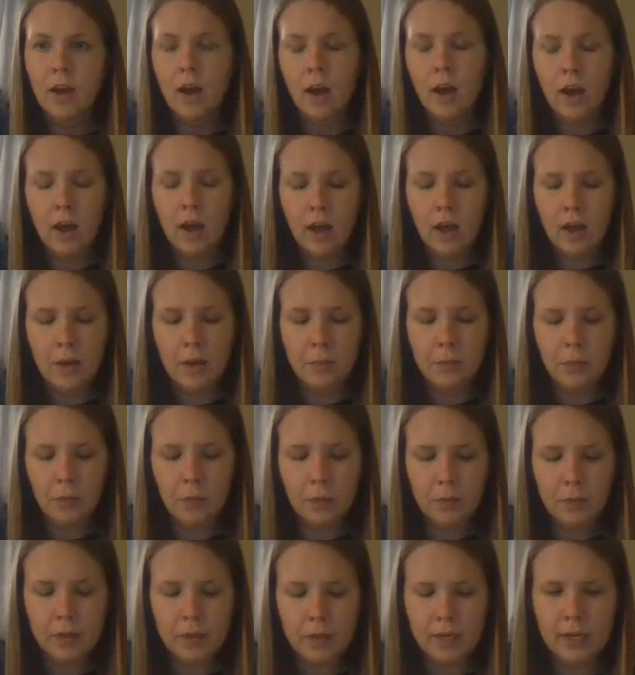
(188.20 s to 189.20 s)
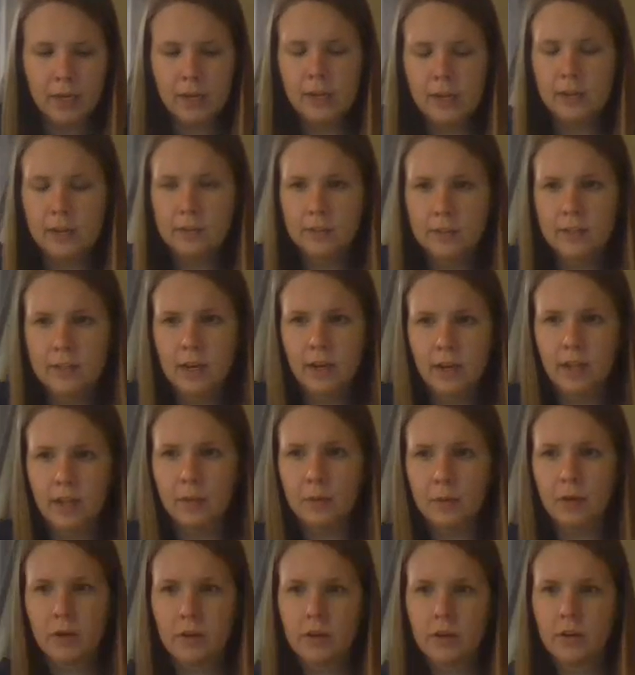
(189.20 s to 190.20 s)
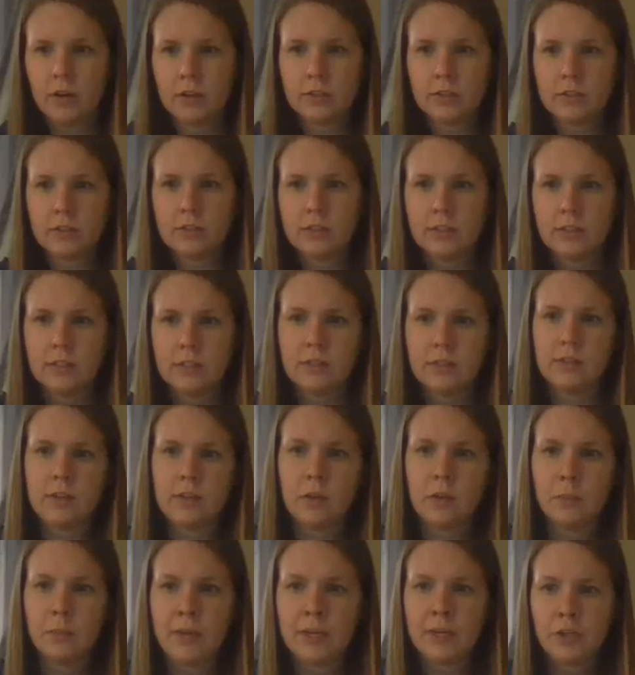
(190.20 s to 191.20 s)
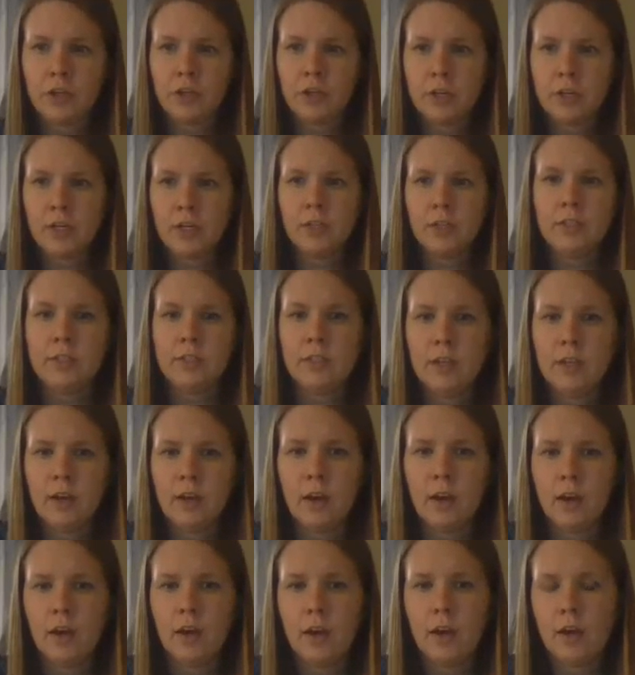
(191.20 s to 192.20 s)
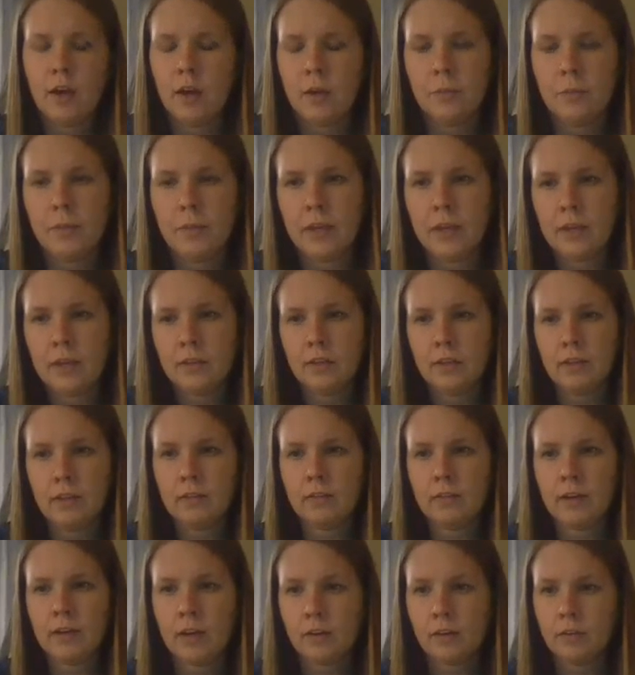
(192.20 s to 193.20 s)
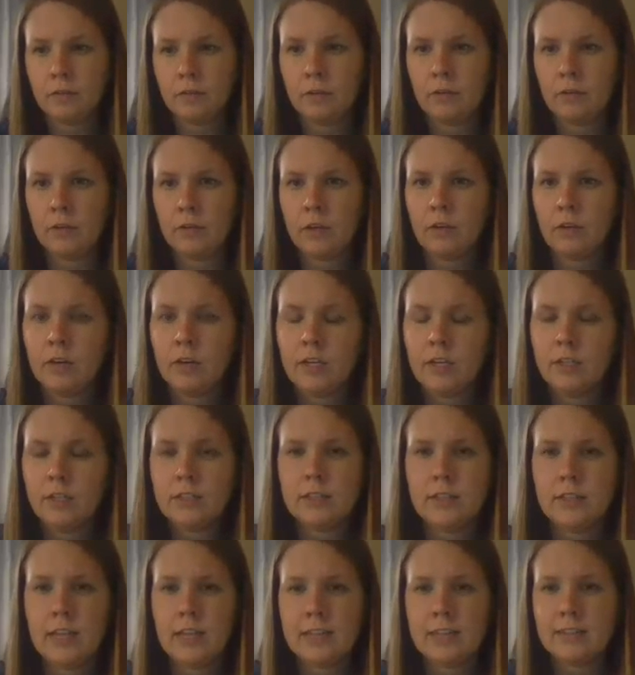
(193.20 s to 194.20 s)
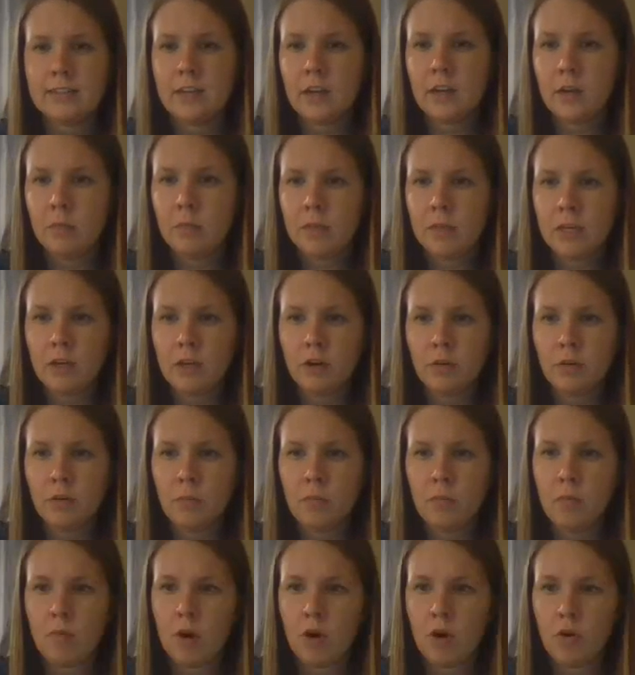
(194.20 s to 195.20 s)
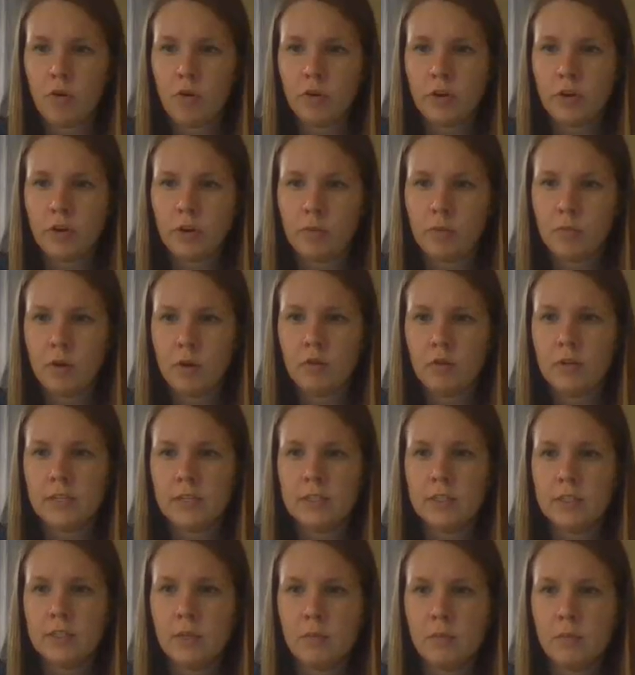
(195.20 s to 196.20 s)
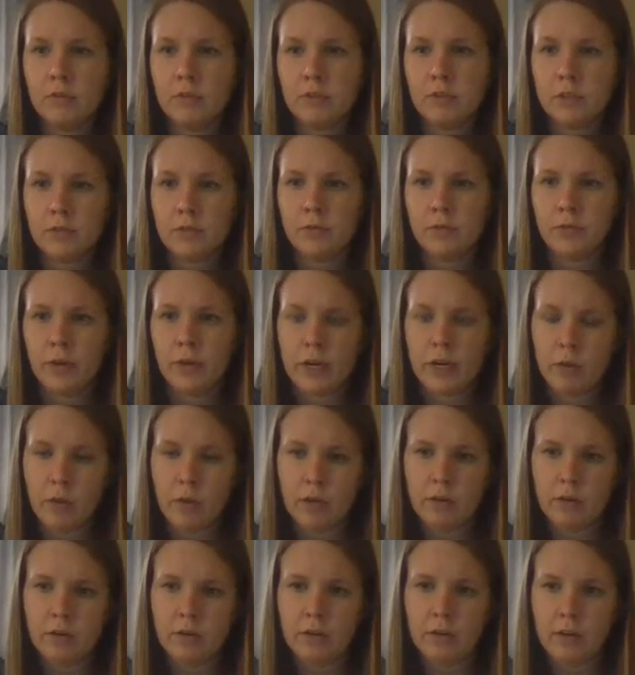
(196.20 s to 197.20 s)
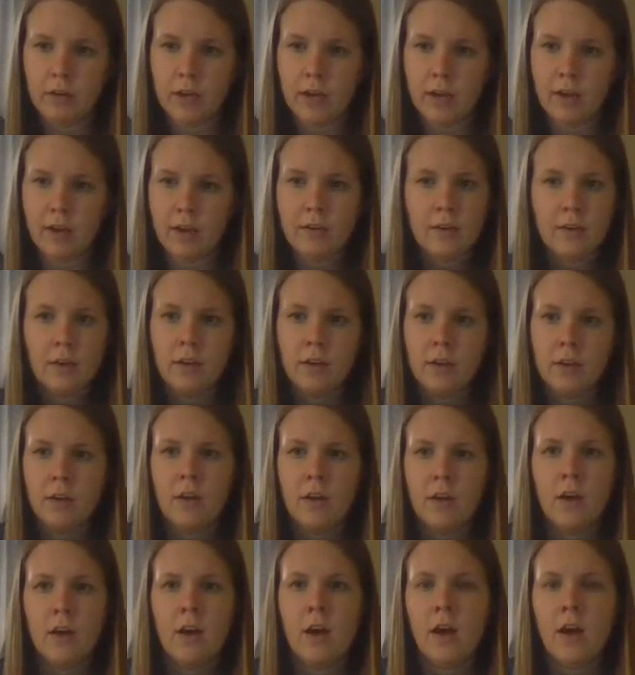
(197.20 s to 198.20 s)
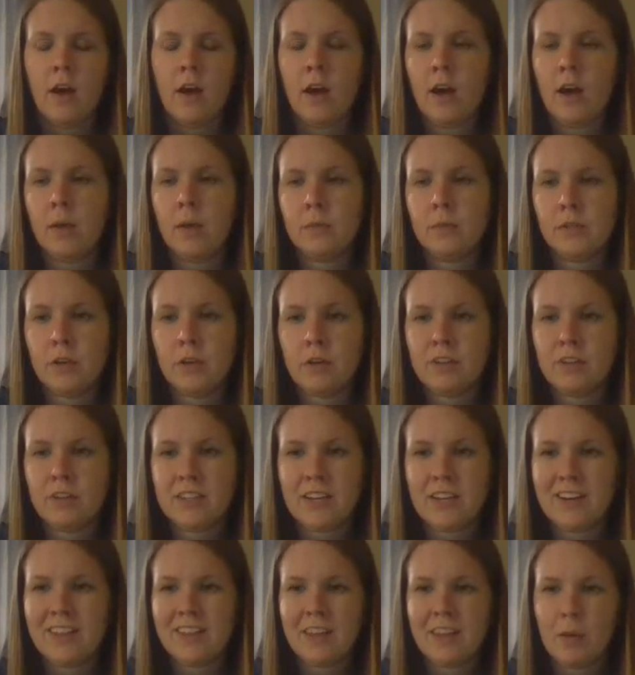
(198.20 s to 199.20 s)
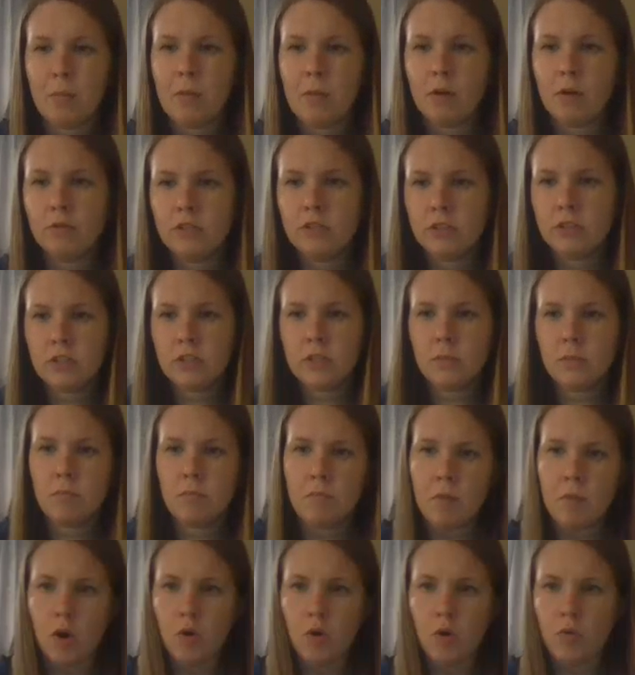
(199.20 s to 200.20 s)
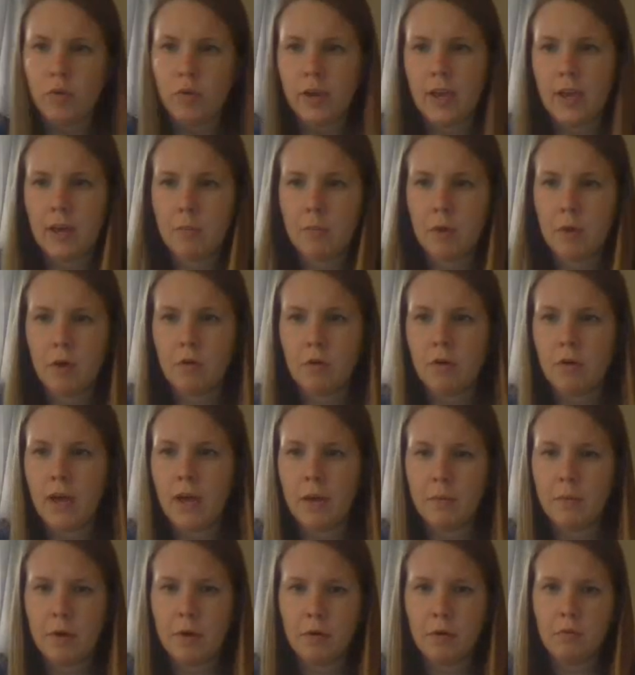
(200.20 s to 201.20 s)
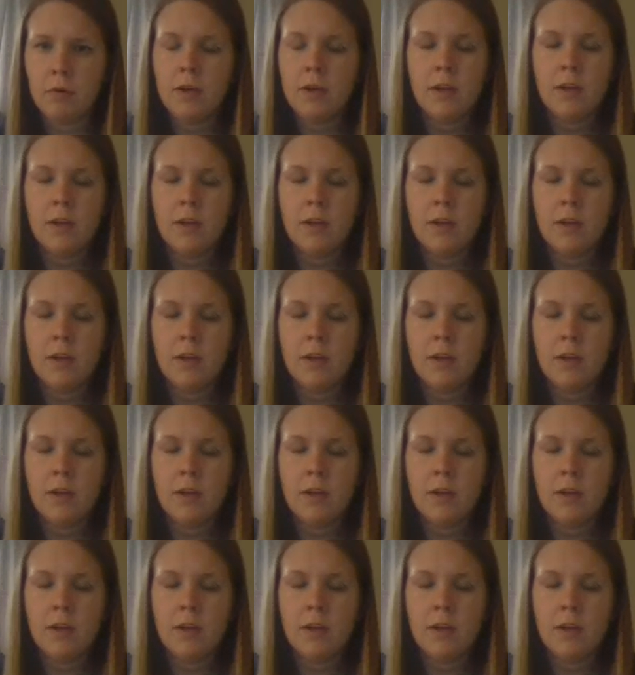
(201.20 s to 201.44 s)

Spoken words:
When we get into talking about your statistical measures in these next few units, that's going to be your mode. Your mode is the most frequent, okay? So I always kind of think most mode, M-O-M-O.